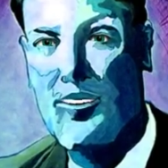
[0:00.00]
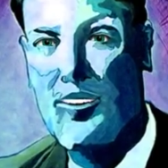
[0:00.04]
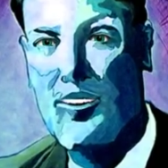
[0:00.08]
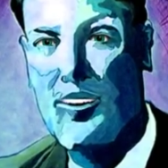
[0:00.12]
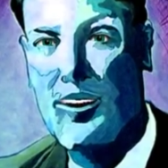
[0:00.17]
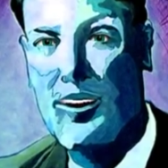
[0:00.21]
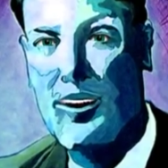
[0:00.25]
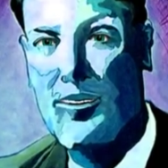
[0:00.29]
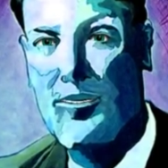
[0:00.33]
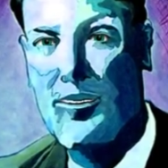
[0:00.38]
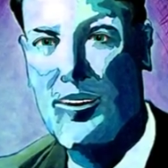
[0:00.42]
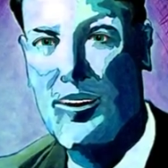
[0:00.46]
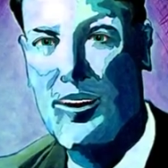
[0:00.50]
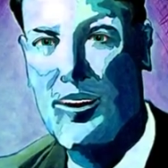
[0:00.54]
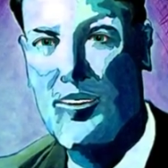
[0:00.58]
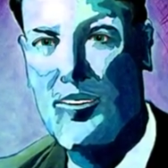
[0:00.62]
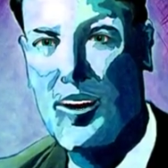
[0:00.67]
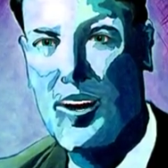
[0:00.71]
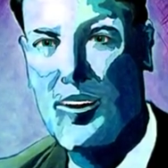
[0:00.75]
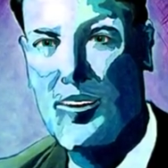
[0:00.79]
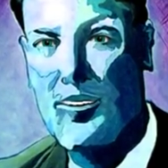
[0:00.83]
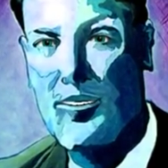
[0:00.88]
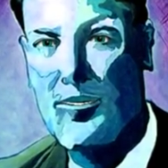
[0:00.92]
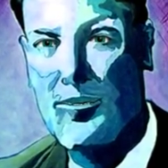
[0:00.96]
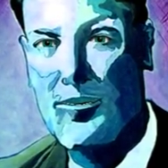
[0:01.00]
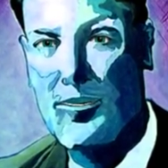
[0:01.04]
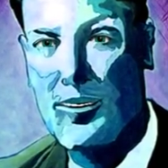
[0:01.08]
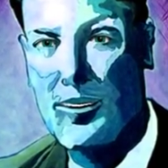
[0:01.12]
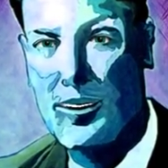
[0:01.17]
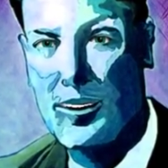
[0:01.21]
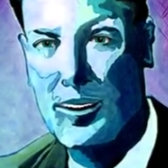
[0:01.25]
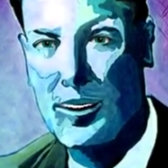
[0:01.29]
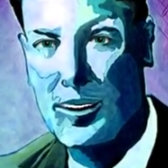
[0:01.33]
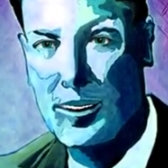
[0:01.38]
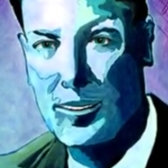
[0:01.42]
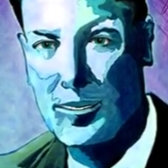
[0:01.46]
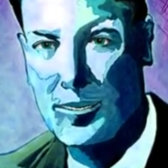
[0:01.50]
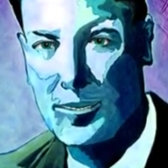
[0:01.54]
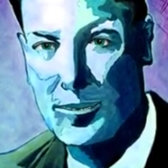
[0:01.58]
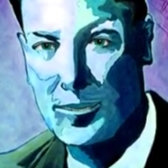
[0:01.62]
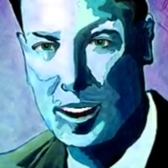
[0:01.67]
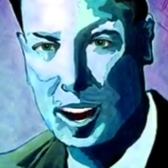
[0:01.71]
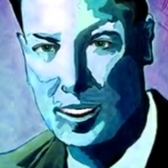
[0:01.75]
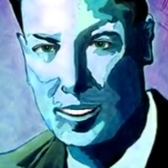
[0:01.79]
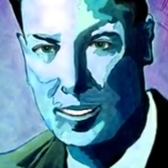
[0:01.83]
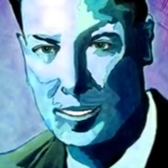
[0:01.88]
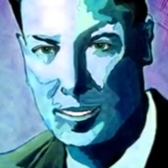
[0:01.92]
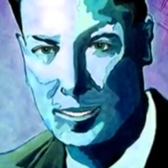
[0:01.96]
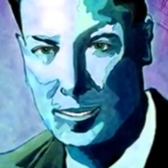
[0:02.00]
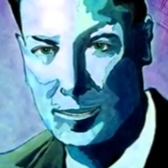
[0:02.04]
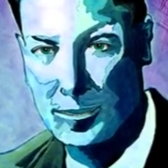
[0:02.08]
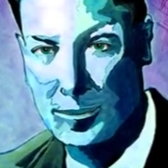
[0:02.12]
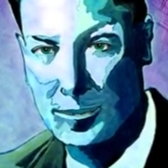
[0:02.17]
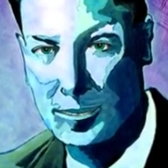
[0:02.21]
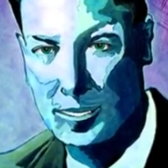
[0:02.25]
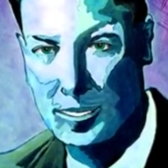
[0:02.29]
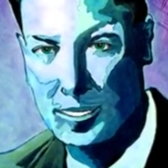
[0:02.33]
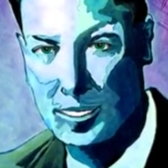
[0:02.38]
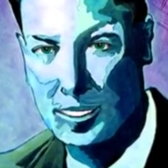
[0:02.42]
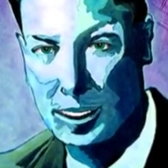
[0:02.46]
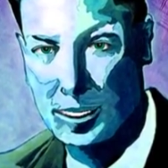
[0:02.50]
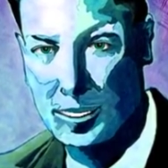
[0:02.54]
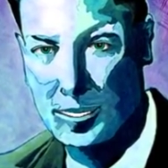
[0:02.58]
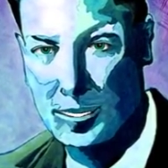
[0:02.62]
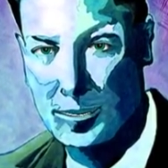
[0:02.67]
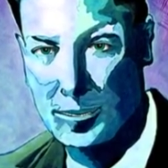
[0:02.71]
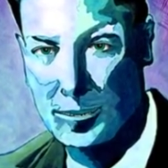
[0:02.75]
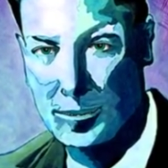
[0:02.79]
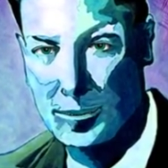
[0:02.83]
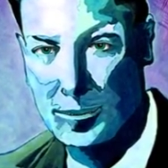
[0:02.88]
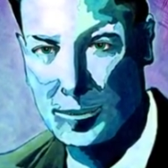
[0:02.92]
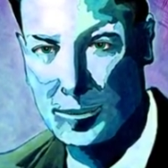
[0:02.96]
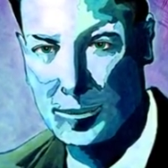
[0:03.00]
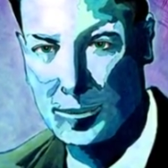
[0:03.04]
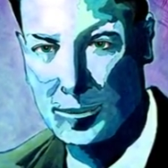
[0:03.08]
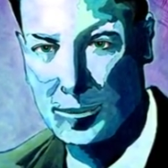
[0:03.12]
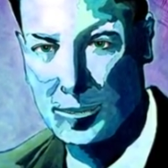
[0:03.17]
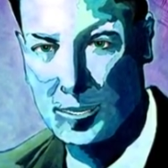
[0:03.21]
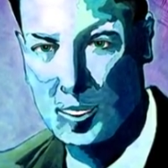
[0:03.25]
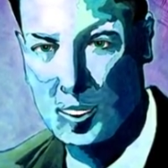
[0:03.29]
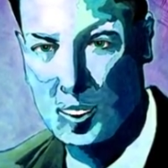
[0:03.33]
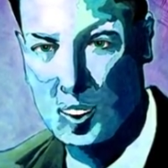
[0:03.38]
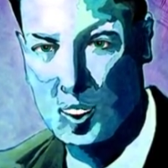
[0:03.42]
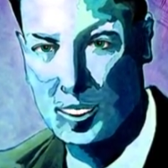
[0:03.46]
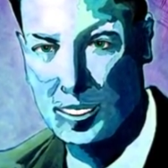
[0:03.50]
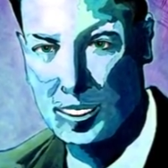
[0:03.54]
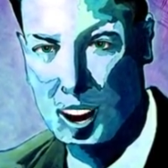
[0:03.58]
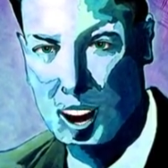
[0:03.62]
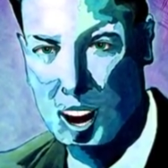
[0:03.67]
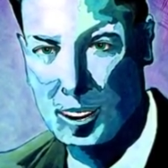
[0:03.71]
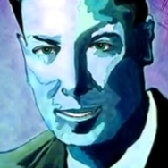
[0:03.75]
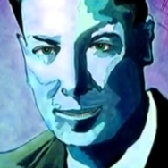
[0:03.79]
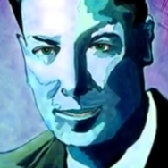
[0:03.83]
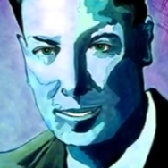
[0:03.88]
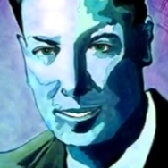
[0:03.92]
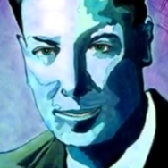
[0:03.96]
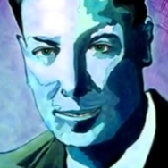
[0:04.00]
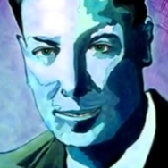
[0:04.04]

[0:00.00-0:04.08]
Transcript: I make you this promise: if you try it faithfully, you will not